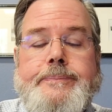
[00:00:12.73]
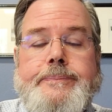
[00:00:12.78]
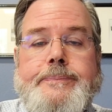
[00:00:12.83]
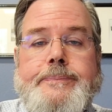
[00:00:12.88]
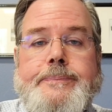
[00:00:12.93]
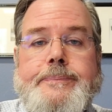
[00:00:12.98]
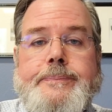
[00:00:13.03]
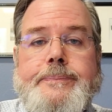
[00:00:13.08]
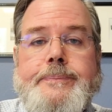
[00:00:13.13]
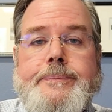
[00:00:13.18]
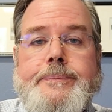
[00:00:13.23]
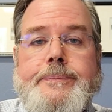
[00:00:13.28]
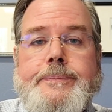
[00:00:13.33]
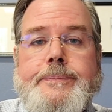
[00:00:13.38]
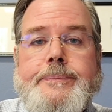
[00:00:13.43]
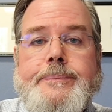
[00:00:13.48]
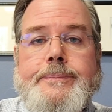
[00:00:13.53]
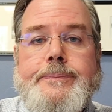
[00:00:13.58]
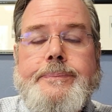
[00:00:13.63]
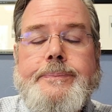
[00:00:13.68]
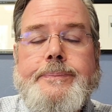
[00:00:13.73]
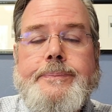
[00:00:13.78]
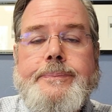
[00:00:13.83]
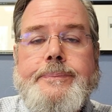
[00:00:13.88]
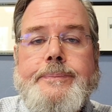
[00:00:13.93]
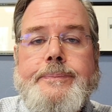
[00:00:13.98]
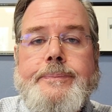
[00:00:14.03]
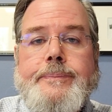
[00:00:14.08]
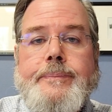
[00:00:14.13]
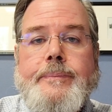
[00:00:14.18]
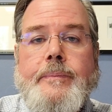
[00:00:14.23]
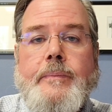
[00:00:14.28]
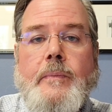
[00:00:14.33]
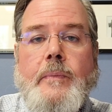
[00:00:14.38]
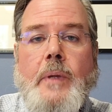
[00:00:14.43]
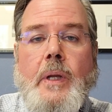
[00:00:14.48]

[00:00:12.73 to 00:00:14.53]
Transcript: Nobody speaks.